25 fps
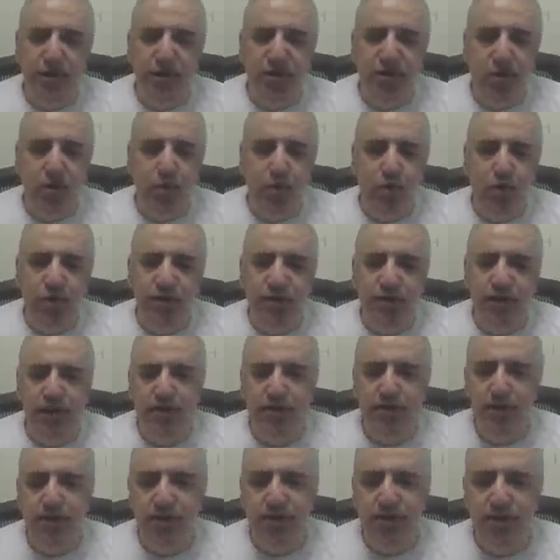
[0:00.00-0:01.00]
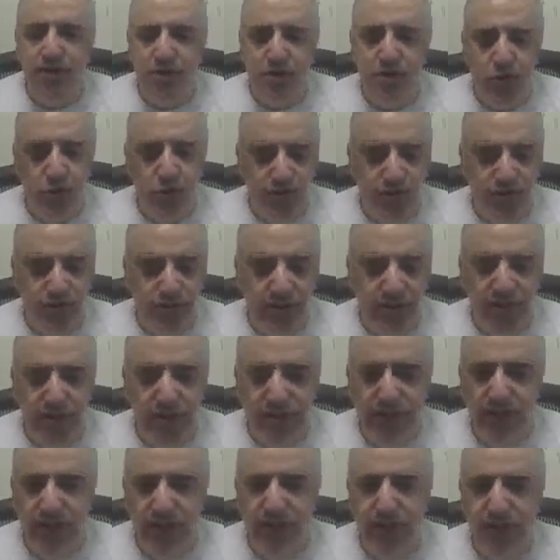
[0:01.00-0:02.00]
out what type it is. So if I hit
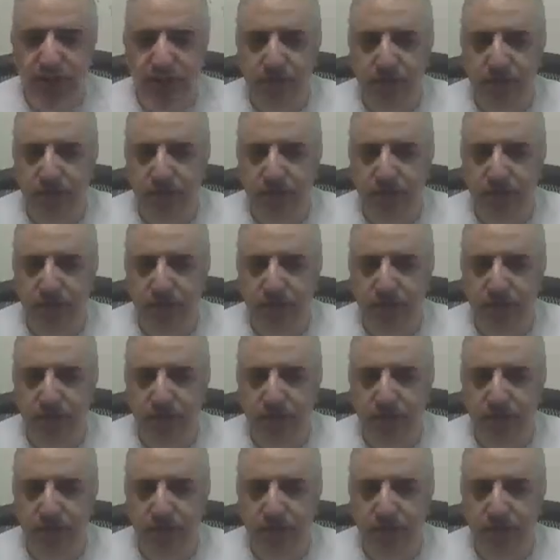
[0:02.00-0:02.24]
enter,